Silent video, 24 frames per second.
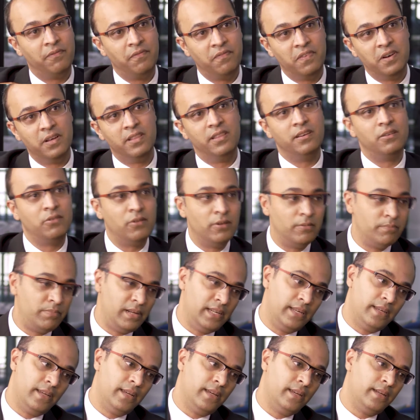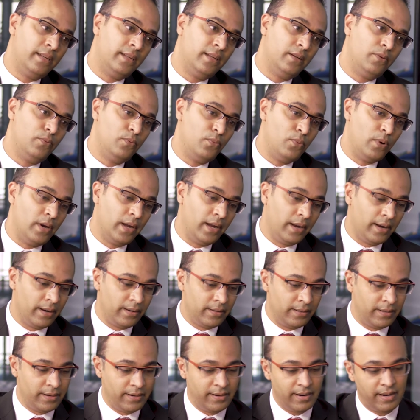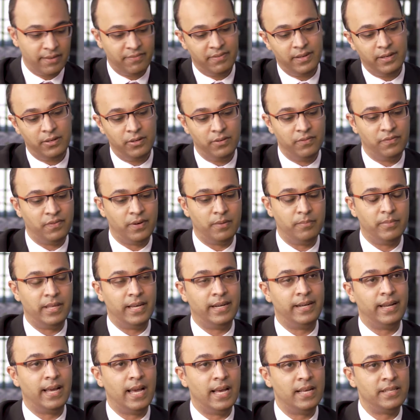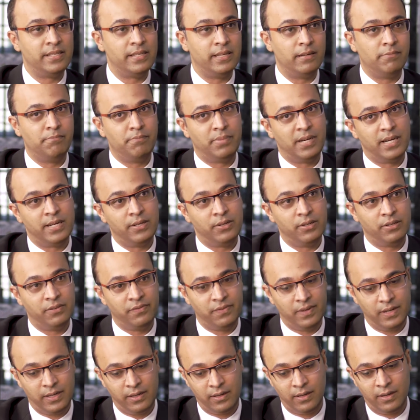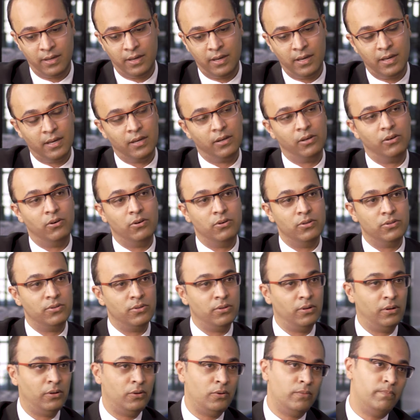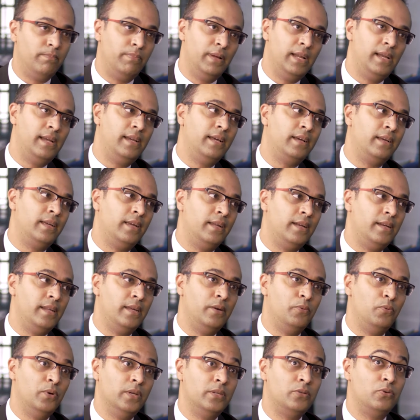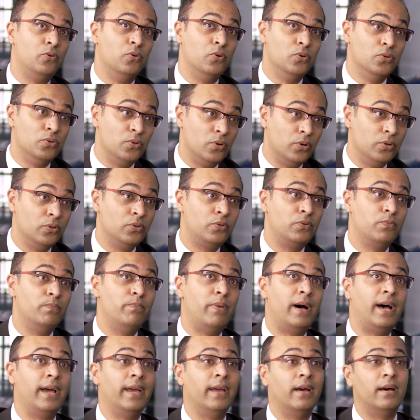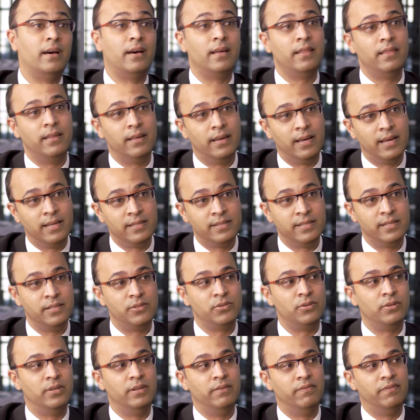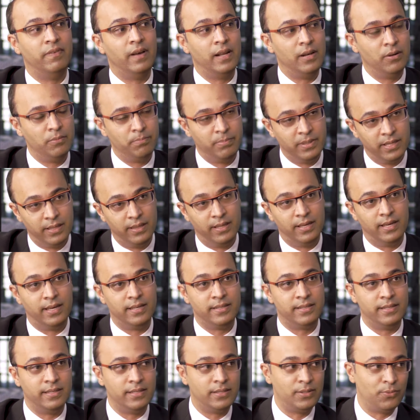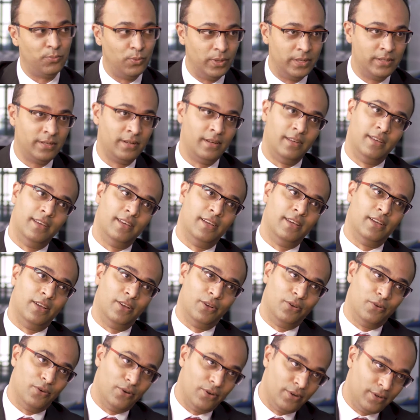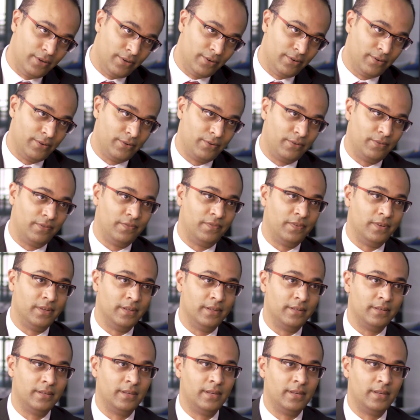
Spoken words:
further complicated where the revenue from that asset, part of it goes on to build a kitty, which goes on to buy other assets or develop other assets, which go on to.